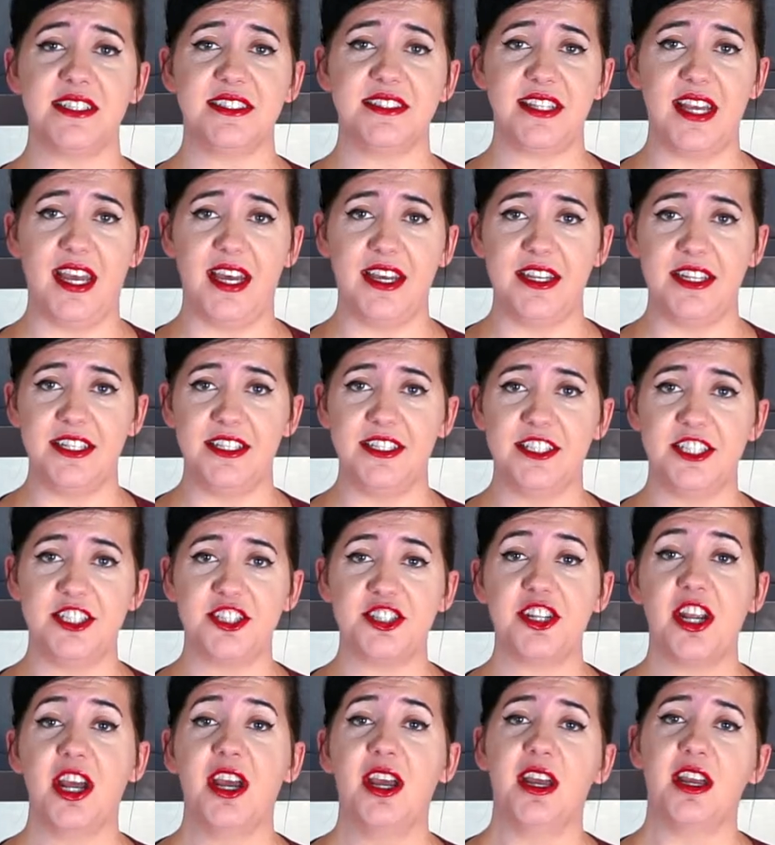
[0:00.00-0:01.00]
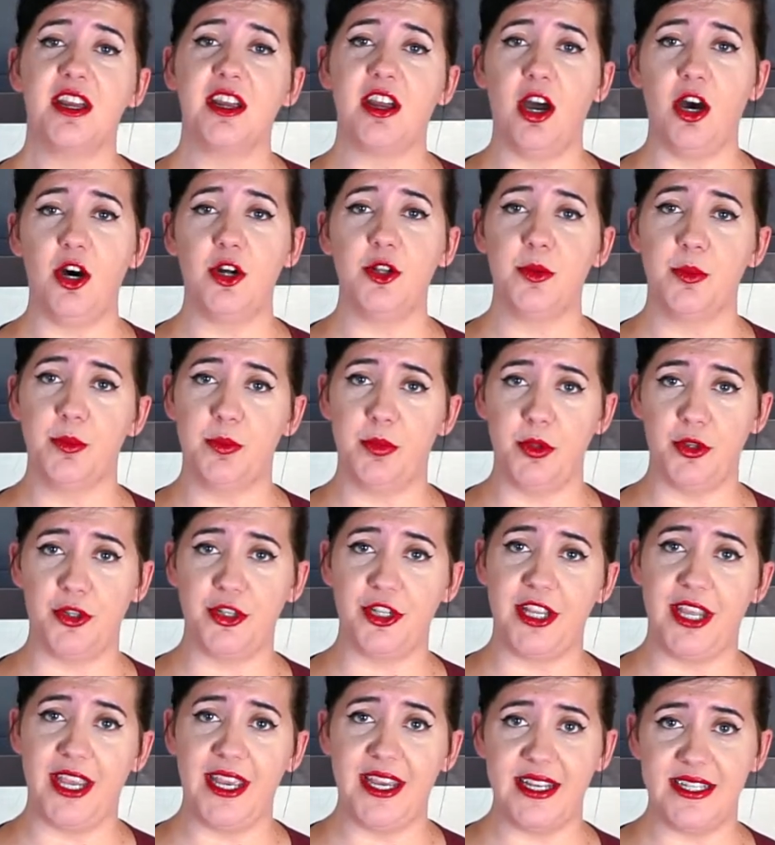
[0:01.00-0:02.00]
Italian dish called
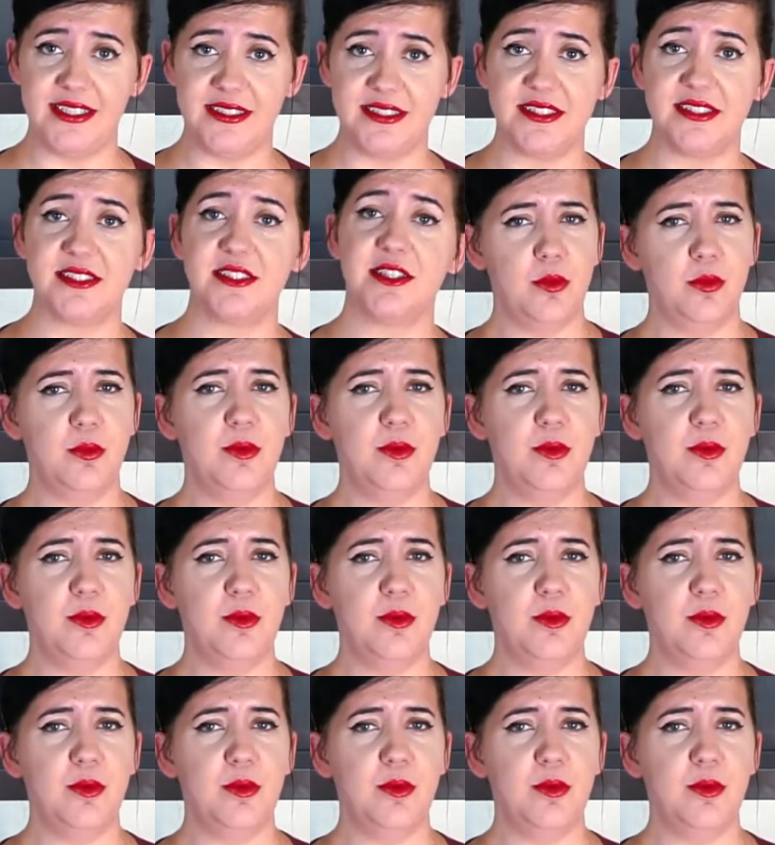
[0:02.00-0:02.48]
bolognese,